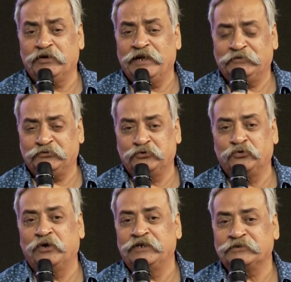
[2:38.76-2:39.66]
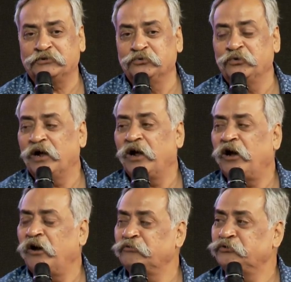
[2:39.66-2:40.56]
would like to know as to
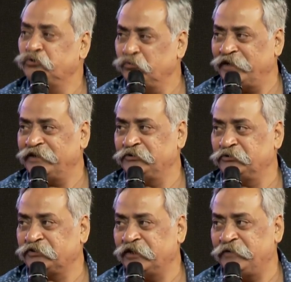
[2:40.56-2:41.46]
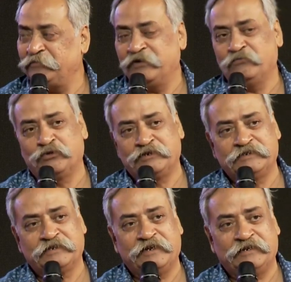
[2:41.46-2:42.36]
how you manage your time and what
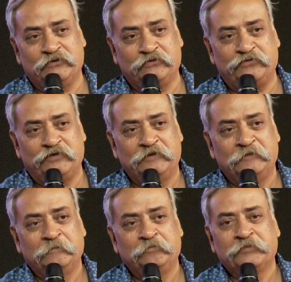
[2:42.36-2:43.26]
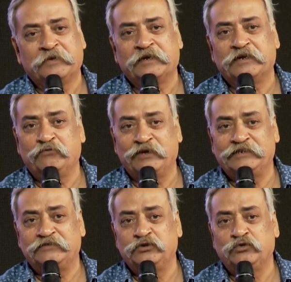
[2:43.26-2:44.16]
is the kind of
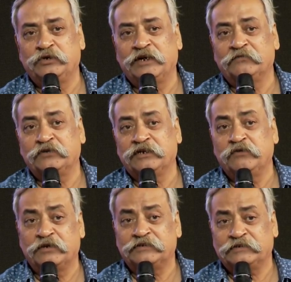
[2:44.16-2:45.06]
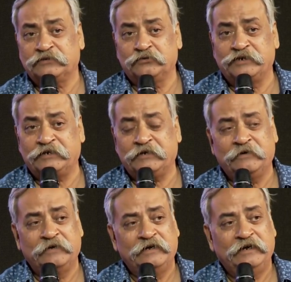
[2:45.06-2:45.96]
advice you would like to give us so that
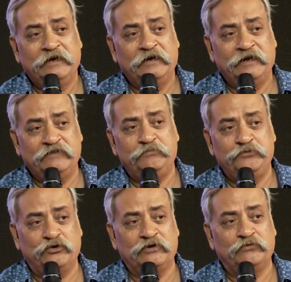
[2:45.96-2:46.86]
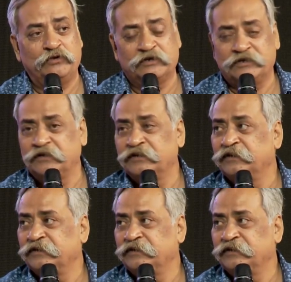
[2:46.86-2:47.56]
life beyond work